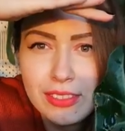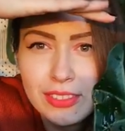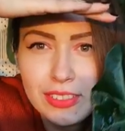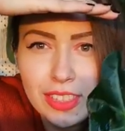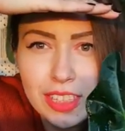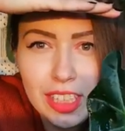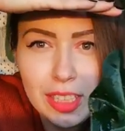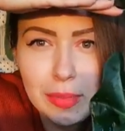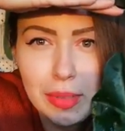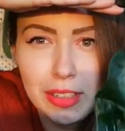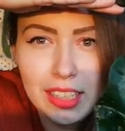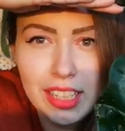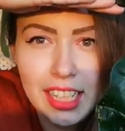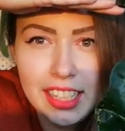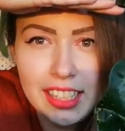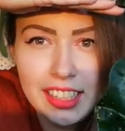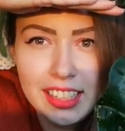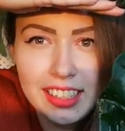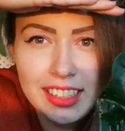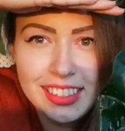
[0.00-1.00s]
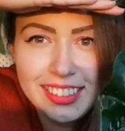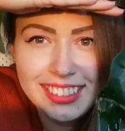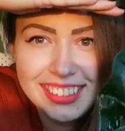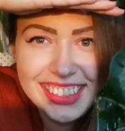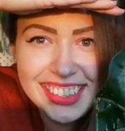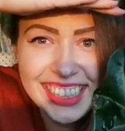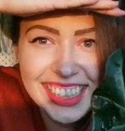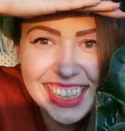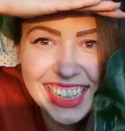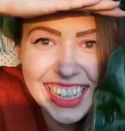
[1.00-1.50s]
Sorry about lighting.
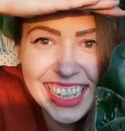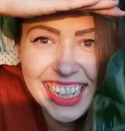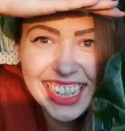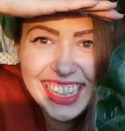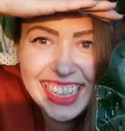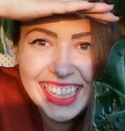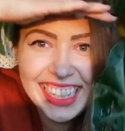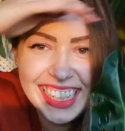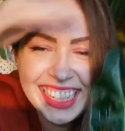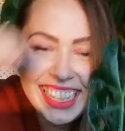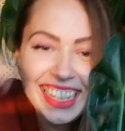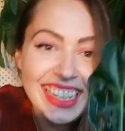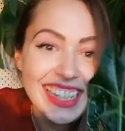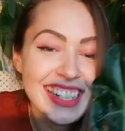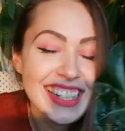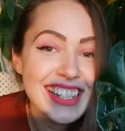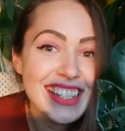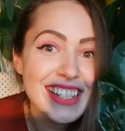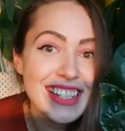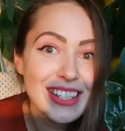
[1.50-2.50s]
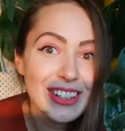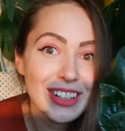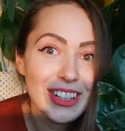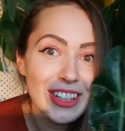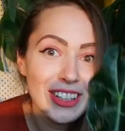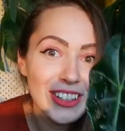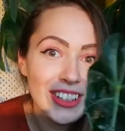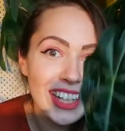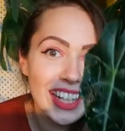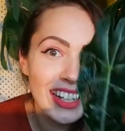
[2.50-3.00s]
So
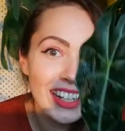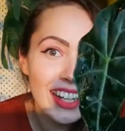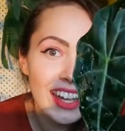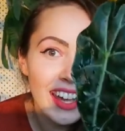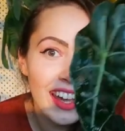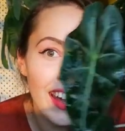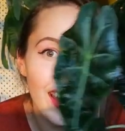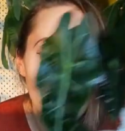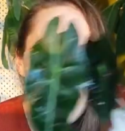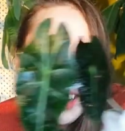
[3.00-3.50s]
look at that.